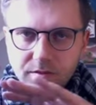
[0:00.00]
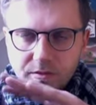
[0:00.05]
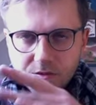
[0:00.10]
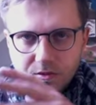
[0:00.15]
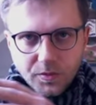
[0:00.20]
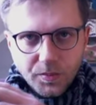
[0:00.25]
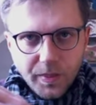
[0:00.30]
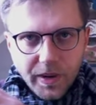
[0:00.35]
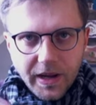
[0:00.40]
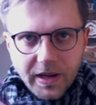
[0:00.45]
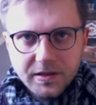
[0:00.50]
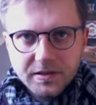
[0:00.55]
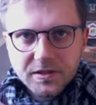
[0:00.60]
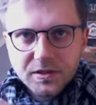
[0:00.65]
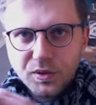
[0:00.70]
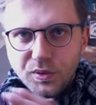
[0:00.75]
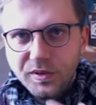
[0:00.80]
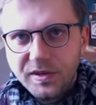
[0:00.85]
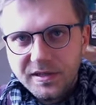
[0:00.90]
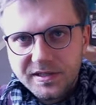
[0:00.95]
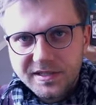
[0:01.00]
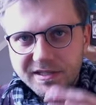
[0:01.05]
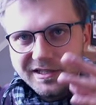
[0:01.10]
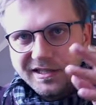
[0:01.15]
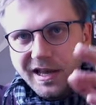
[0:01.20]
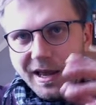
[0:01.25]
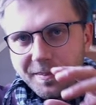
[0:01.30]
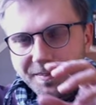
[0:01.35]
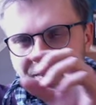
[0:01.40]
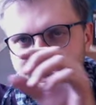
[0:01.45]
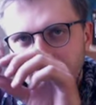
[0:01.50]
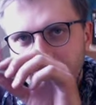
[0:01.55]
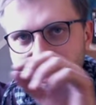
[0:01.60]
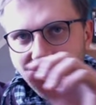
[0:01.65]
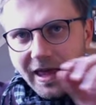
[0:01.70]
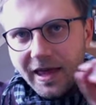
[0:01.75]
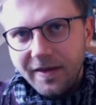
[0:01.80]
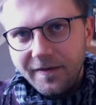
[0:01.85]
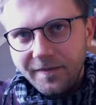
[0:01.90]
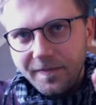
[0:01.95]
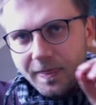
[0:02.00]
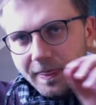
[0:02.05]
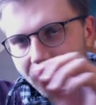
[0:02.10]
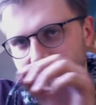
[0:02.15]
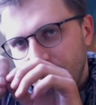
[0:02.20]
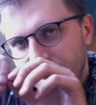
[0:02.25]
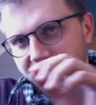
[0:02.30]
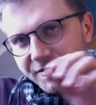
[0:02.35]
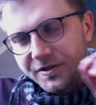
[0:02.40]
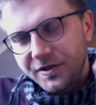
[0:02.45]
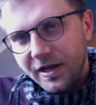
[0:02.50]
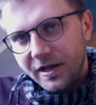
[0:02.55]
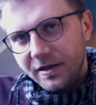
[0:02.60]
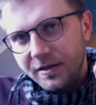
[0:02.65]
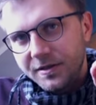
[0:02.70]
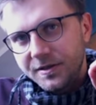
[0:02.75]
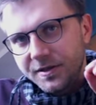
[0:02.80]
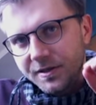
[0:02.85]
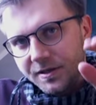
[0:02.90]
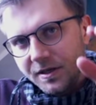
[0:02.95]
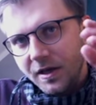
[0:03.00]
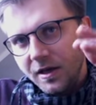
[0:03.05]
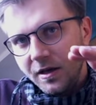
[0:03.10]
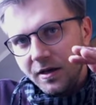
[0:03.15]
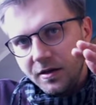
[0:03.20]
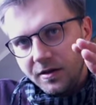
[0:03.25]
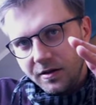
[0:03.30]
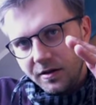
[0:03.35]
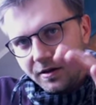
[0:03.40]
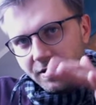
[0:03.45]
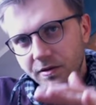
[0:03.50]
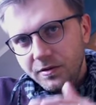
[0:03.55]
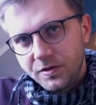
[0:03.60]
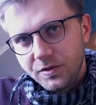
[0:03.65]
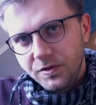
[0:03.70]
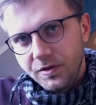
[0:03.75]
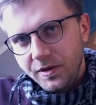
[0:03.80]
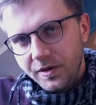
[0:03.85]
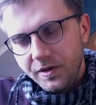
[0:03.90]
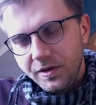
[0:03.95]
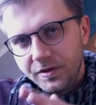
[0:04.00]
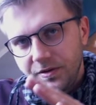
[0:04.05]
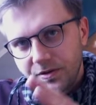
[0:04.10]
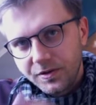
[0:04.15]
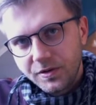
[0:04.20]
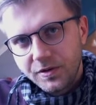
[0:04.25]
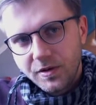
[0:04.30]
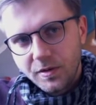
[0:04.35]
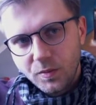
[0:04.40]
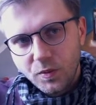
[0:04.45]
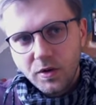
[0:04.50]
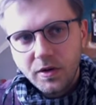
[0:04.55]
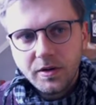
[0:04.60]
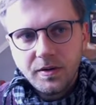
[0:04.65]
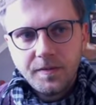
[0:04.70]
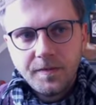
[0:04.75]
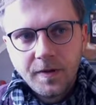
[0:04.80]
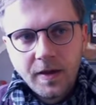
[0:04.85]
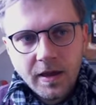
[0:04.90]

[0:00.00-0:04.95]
domain, so these snap cells into the internal one.